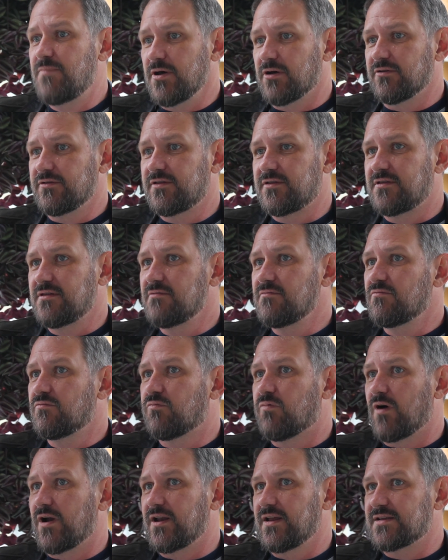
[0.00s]
build
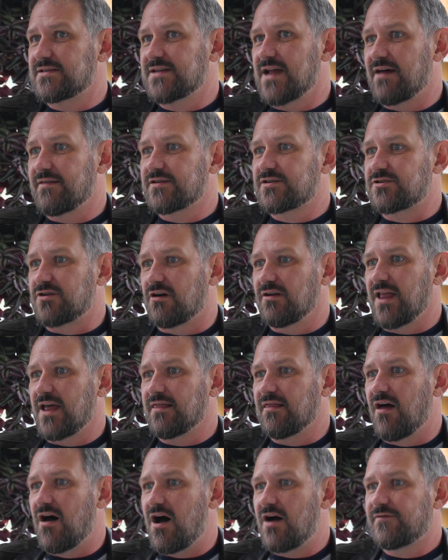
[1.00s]
what is now the
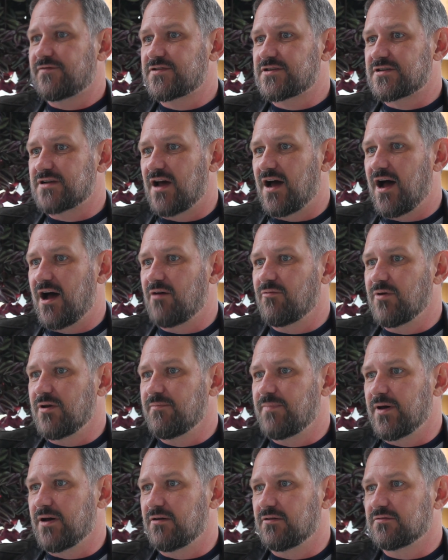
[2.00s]
Starland Lofts. We
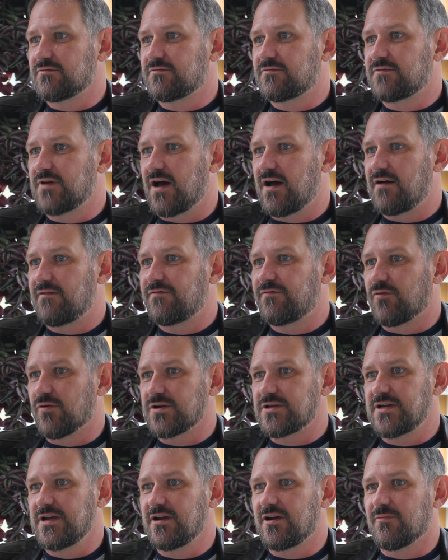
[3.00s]
built
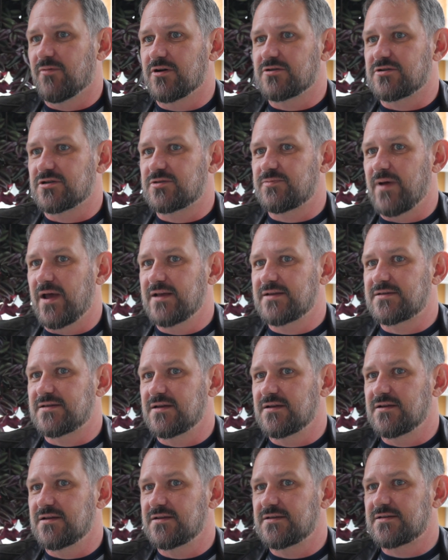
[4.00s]
14 commercial
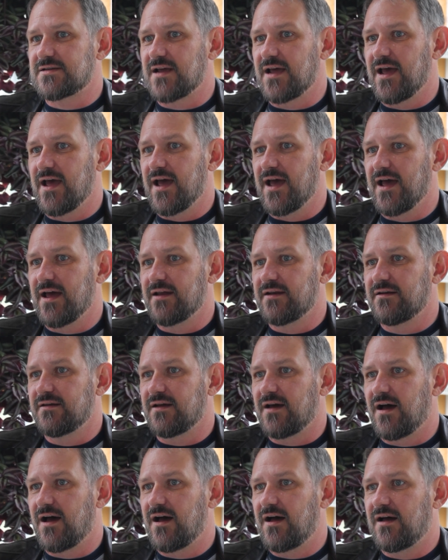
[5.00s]
spaces and
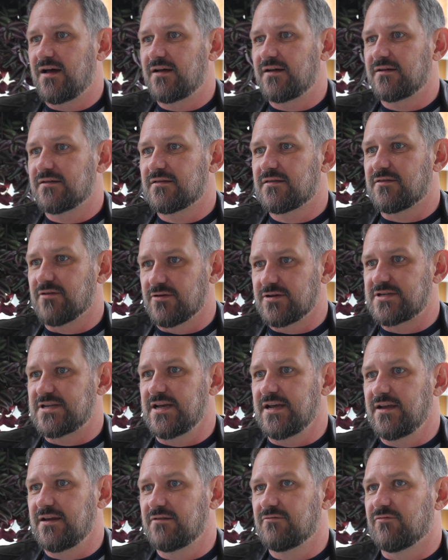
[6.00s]

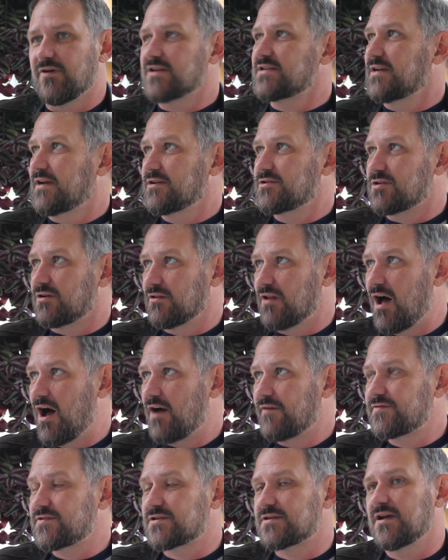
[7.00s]
13 residential
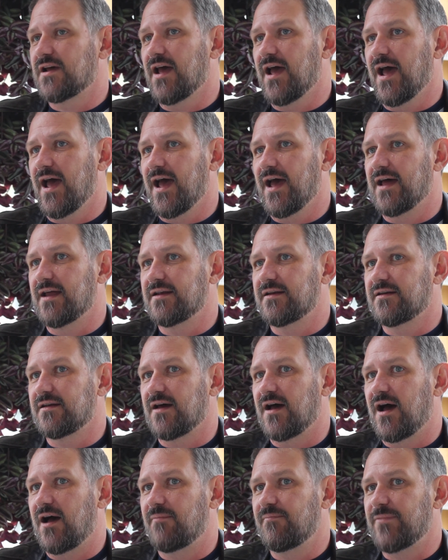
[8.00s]
lofts,
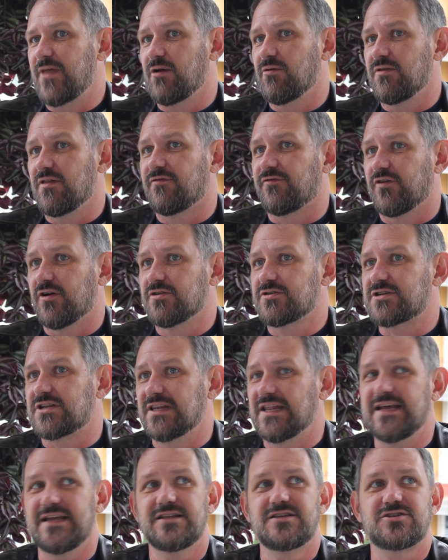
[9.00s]
and they were the first
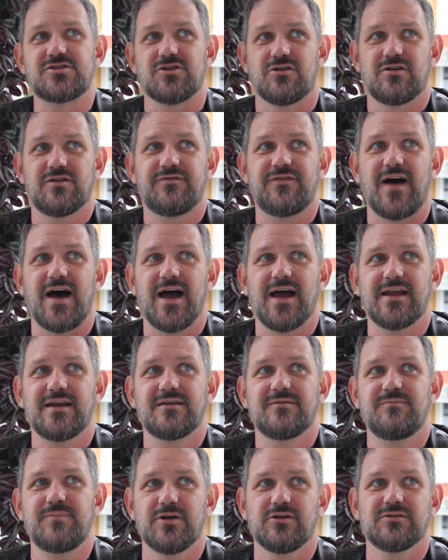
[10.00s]
LEED certified
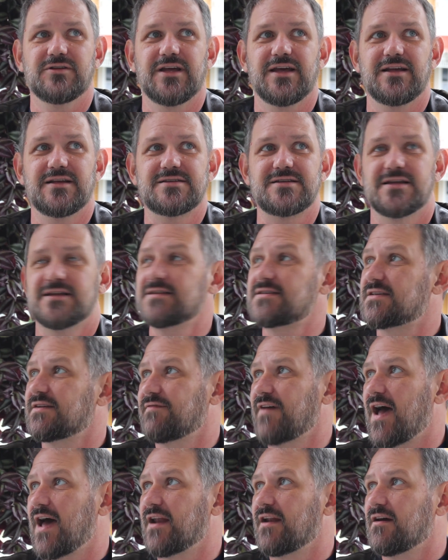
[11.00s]
buildings in
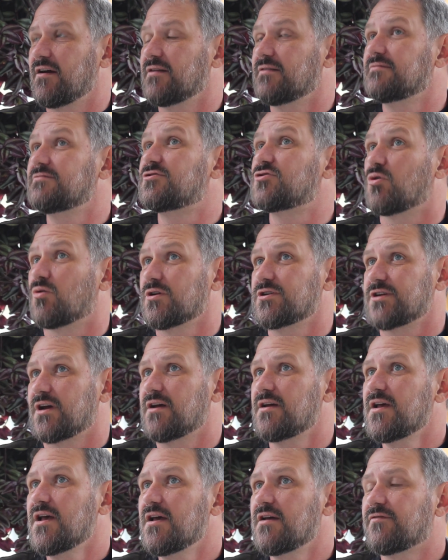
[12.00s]
Savannah, in Georgia.